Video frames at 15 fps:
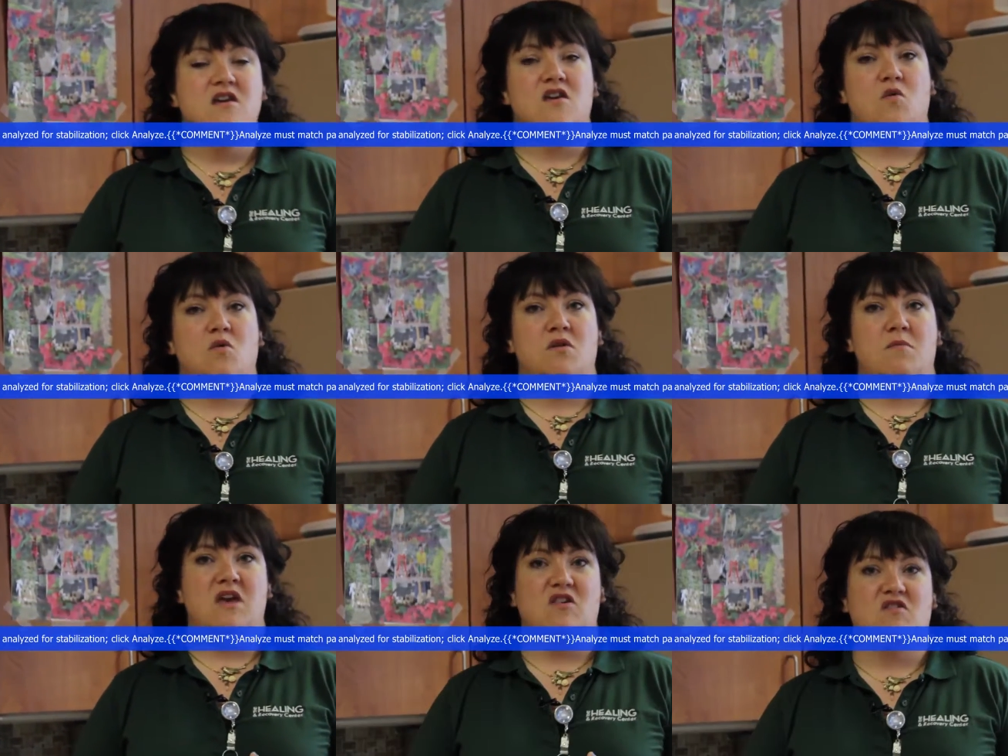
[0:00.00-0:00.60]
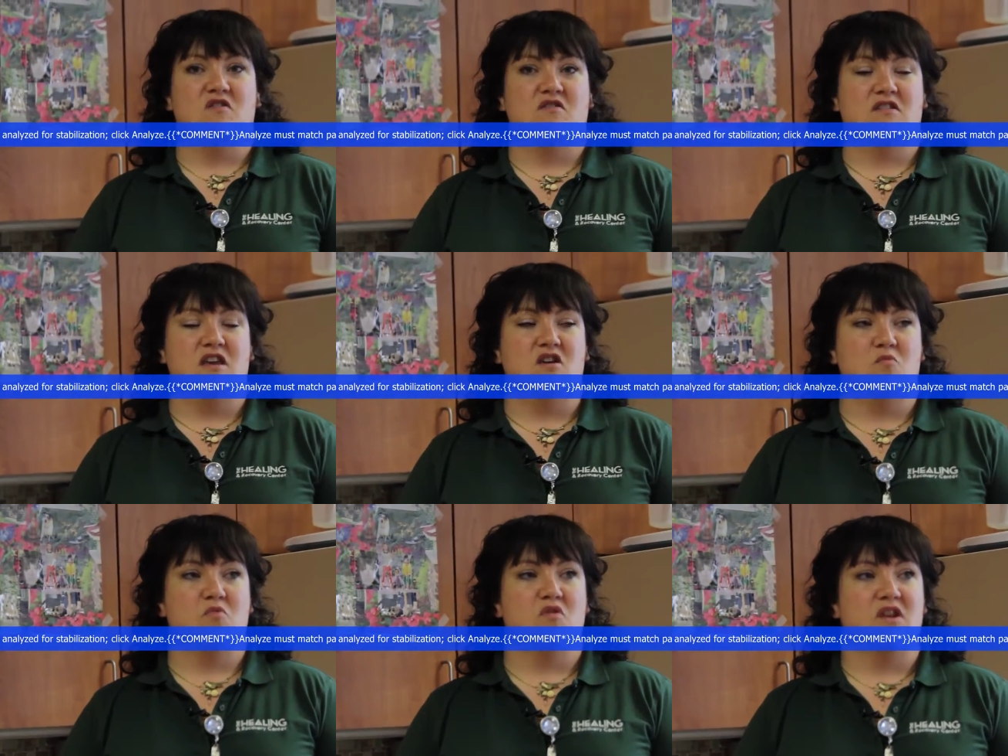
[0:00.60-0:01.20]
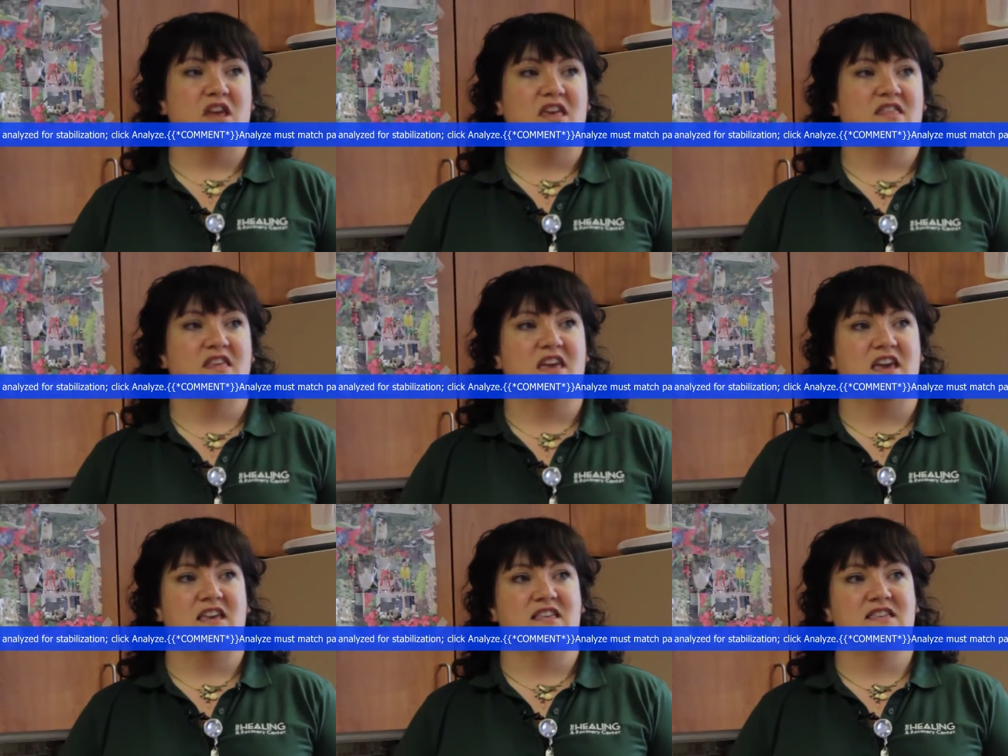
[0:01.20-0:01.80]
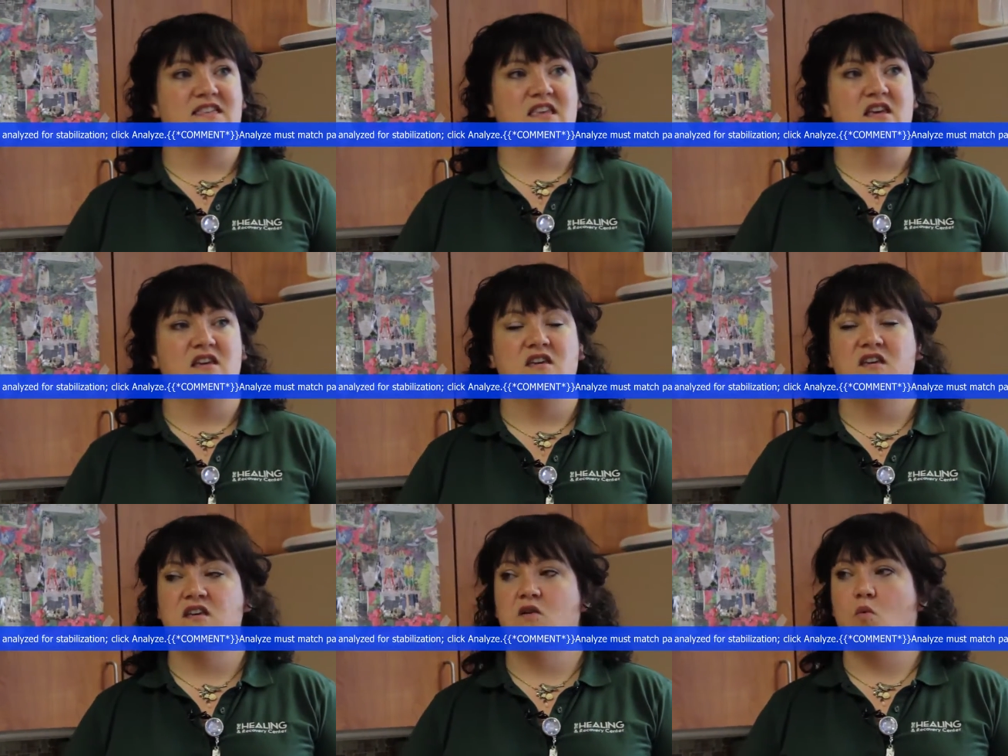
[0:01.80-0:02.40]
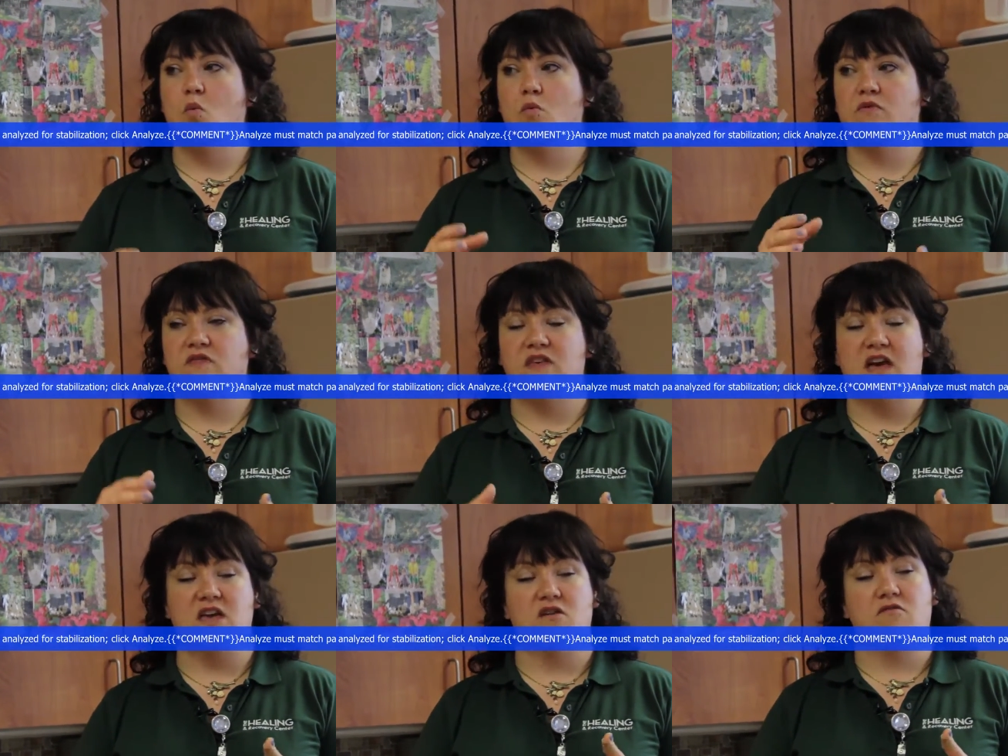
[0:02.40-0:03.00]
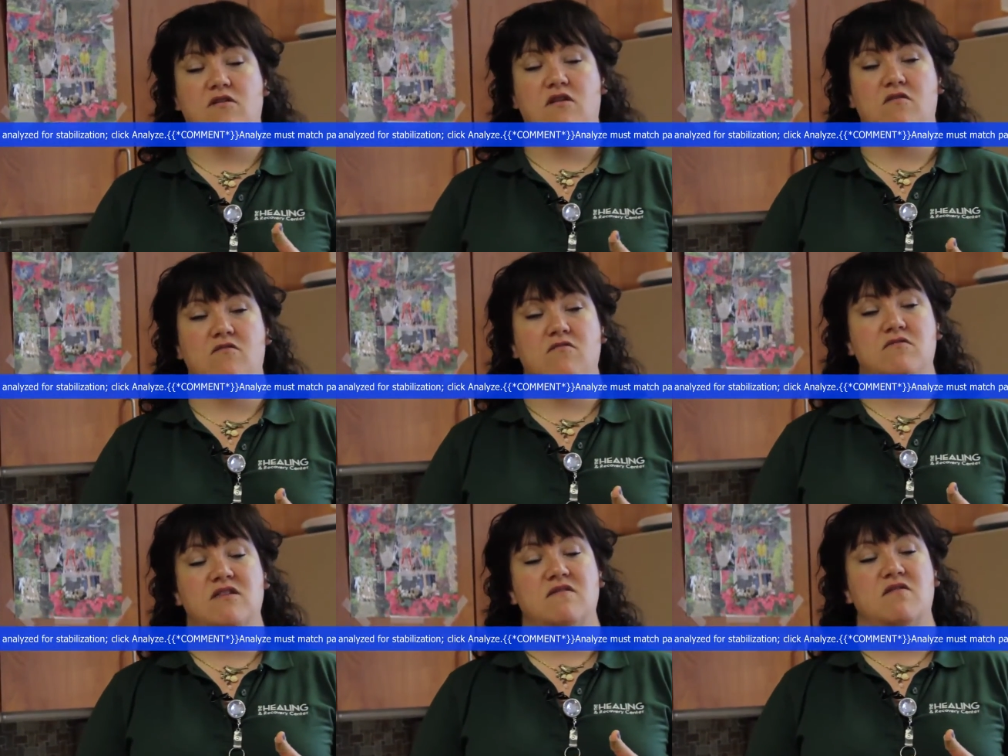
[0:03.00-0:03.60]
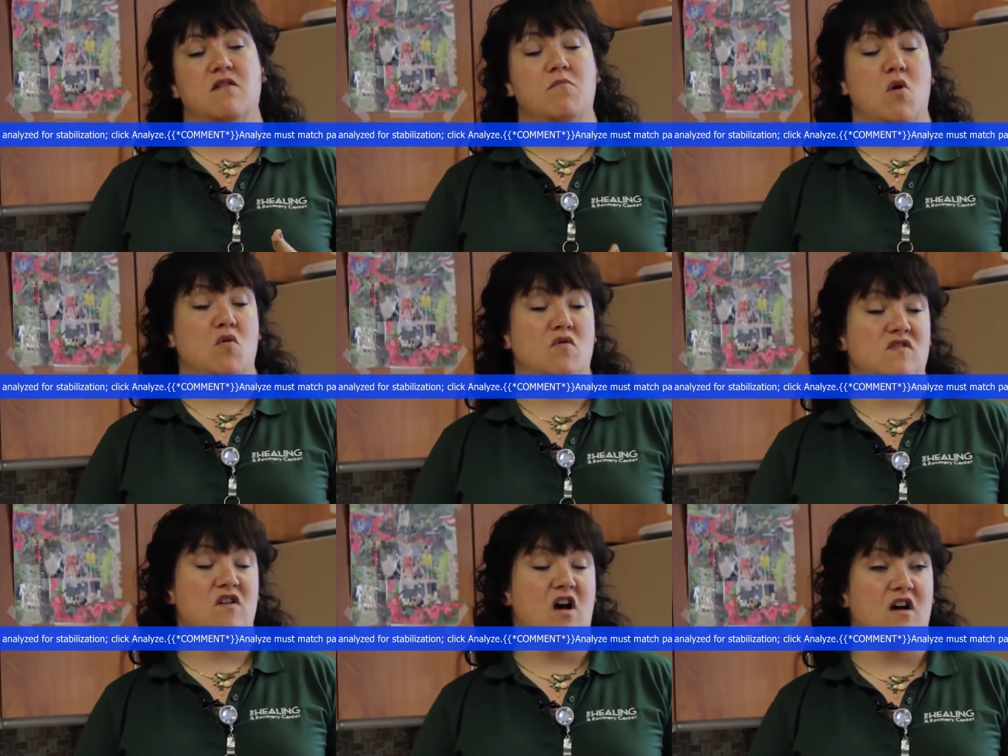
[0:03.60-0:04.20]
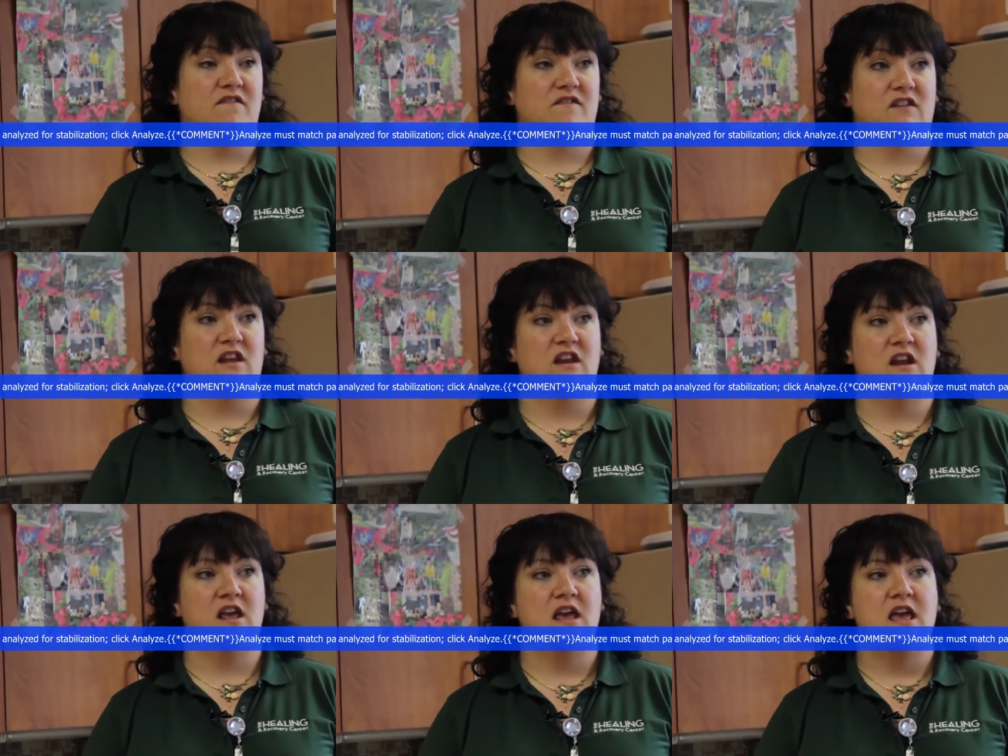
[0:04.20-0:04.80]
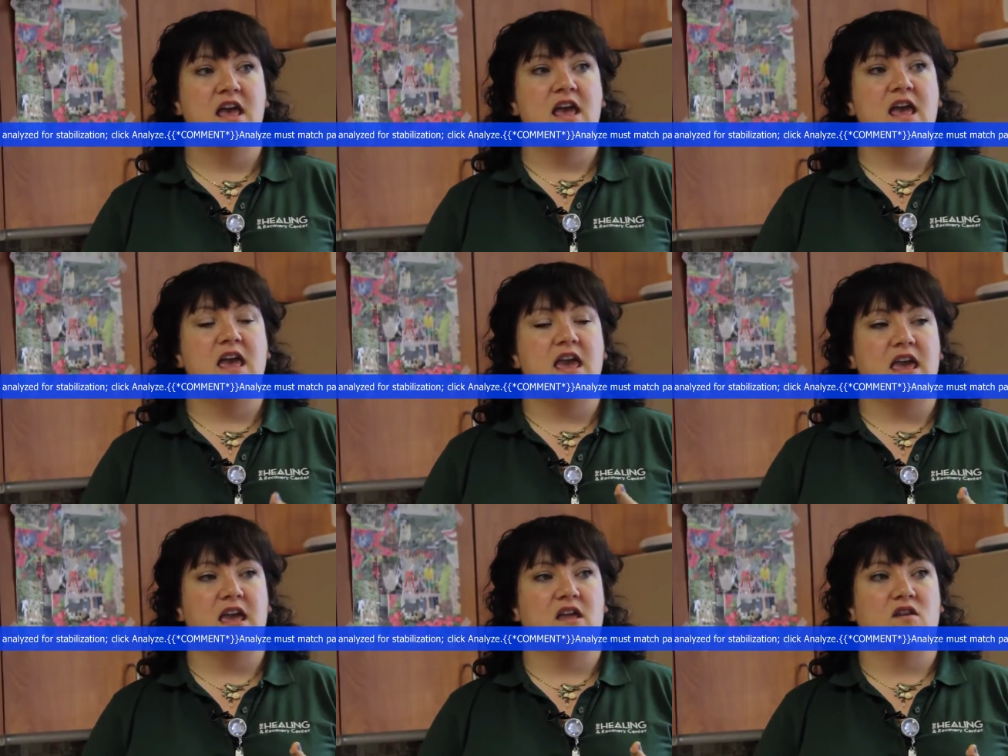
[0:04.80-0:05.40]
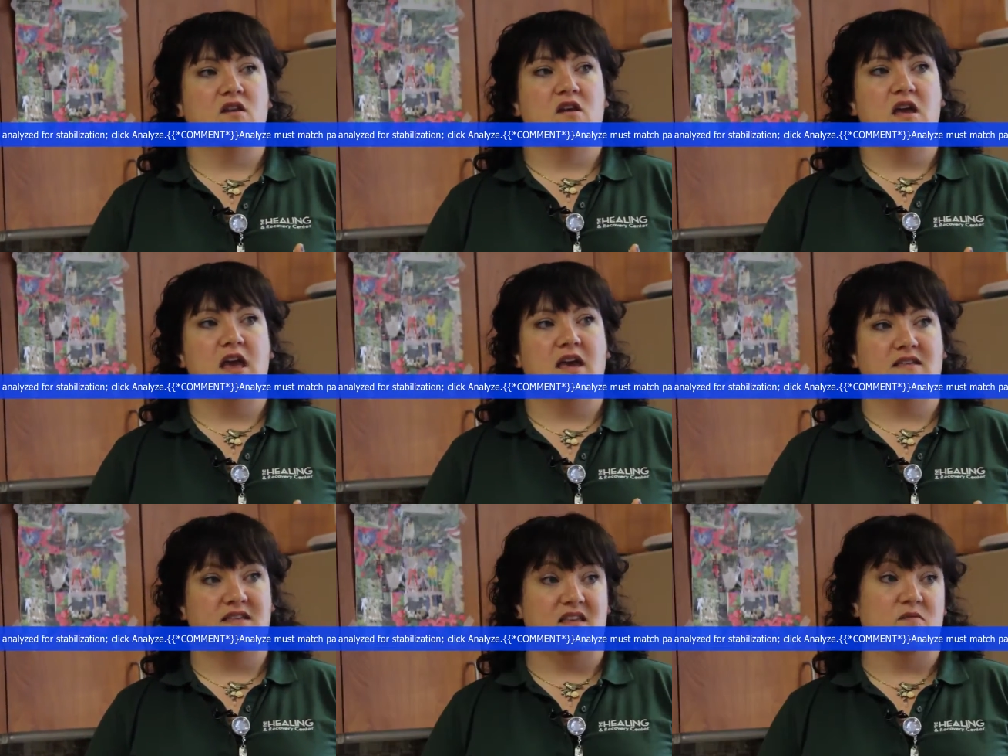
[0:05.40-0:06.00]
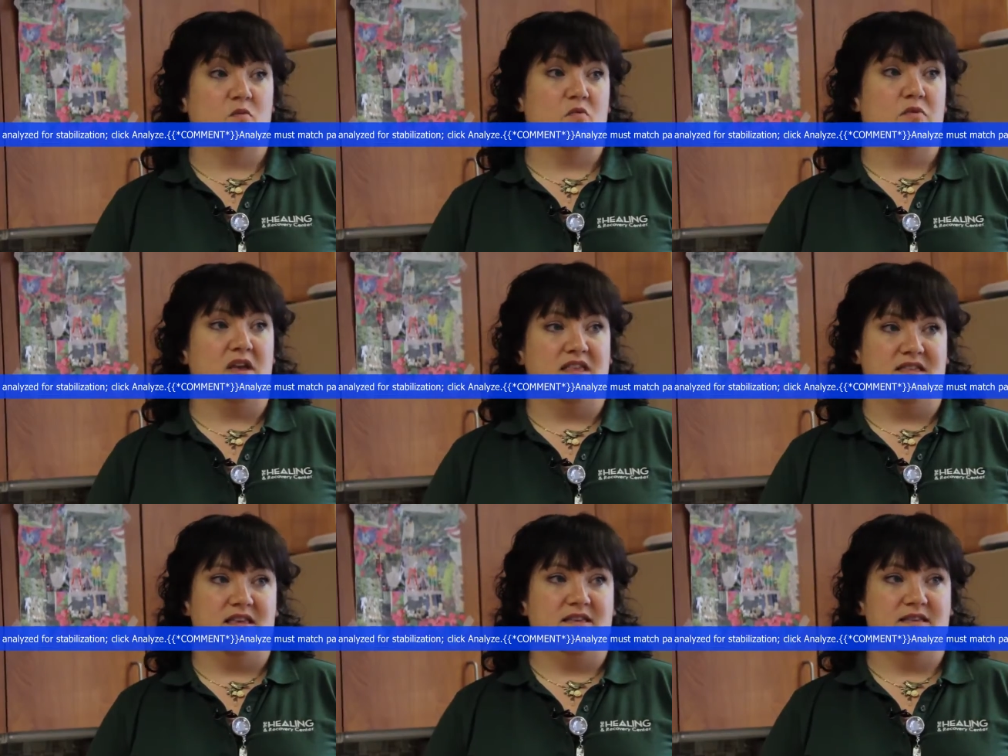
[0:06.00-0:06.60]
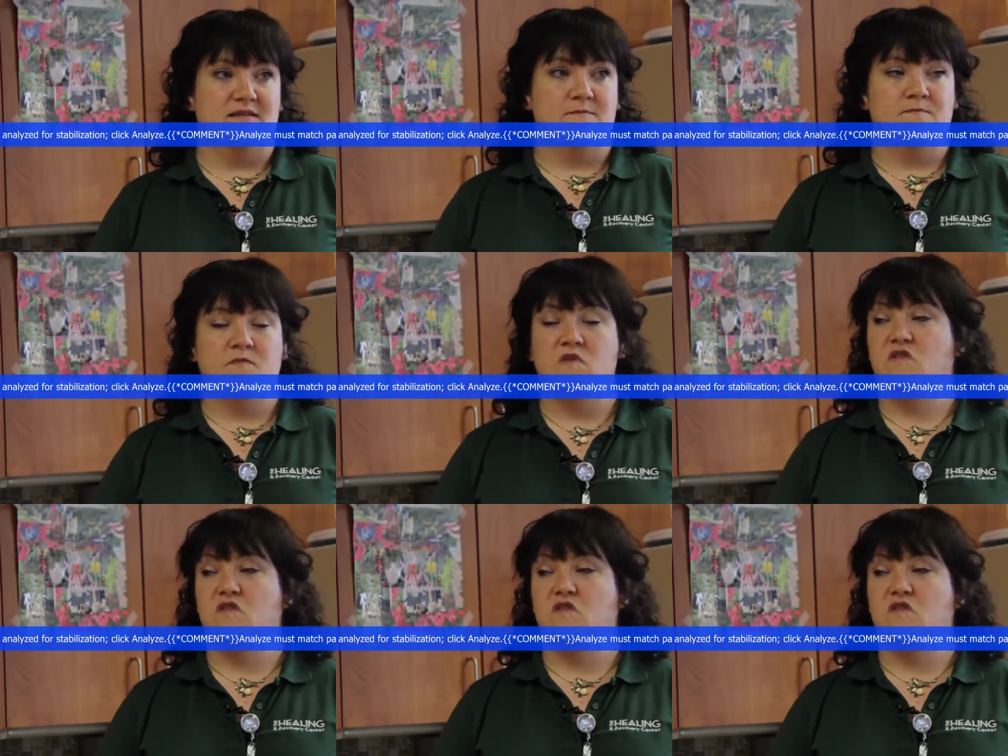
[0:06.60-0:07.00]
You want to make sure that you're putting things that you use the most often in accessible places.